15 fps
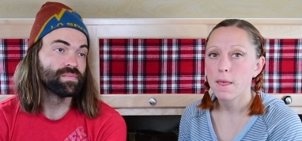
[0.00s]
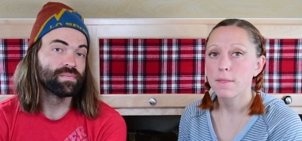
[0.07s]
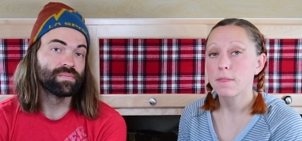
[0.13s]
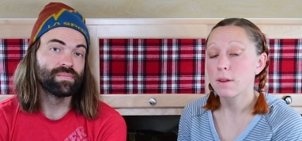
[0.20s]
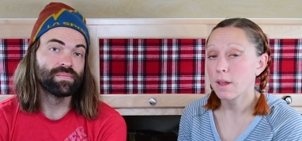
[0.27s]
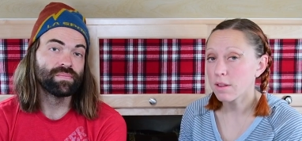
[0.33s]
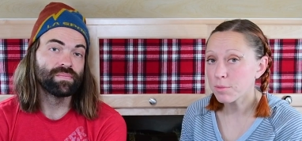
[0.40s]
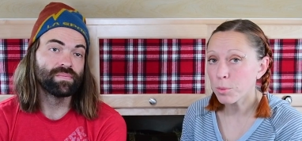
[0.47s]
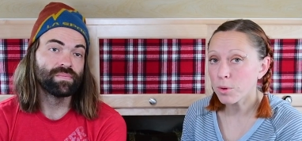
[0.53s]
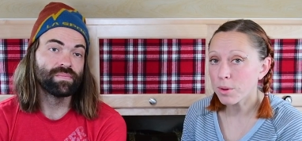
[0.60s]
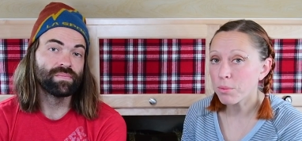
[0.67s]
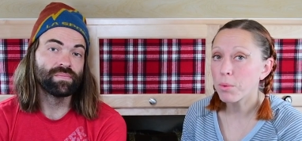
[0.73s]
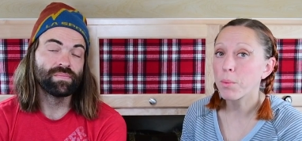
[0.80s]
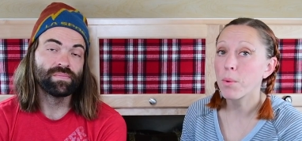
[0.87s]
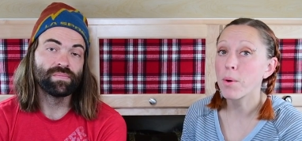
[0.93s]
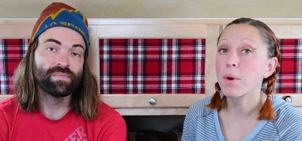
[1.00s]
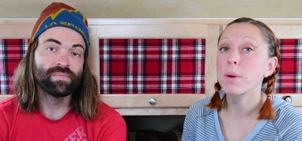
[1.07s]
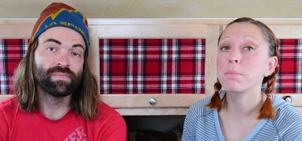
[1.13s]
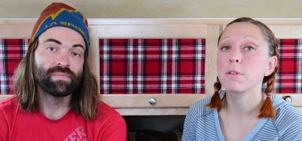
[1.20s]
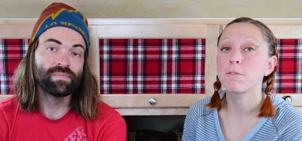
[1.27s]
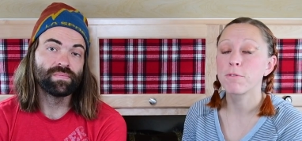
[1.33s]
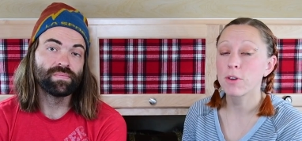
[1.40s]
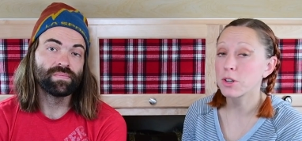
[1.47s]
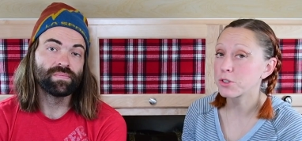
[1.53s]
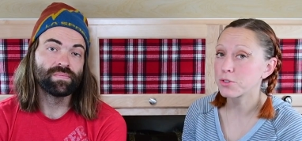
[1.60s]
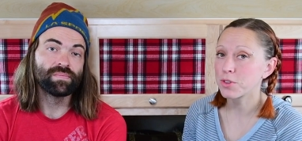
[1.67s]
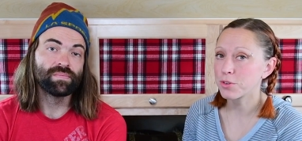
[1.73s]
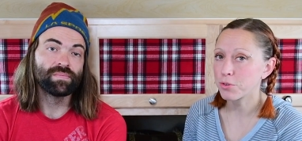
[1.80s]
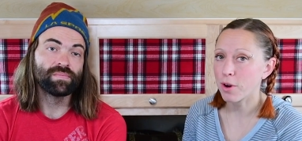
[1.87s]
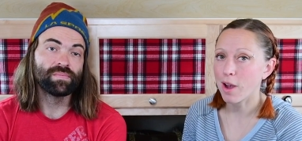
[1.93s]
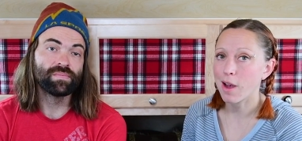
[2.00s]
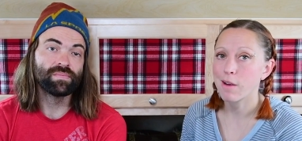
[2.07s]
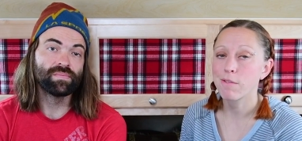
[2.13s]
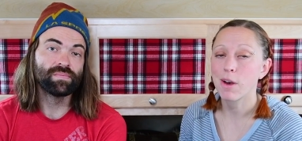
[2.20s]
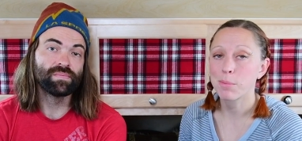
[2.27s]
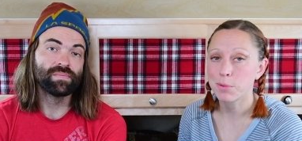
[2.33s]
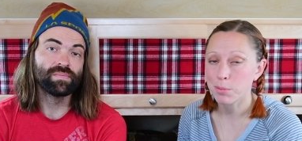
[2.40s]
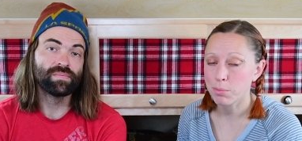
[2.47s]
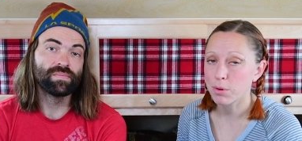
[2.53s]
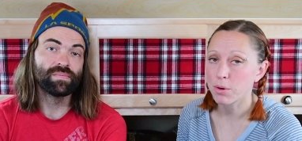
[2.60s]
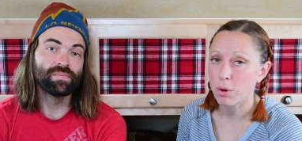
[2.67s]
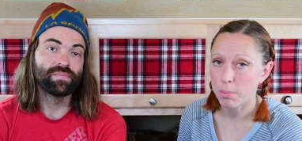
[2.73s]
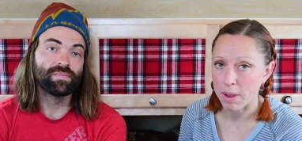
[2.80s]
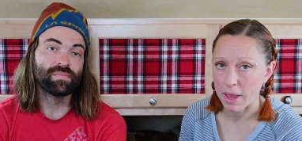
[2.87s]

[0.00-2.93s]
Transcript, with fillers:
Speaker 1: The next morning, we woke up to finish the drive up to Prudhoe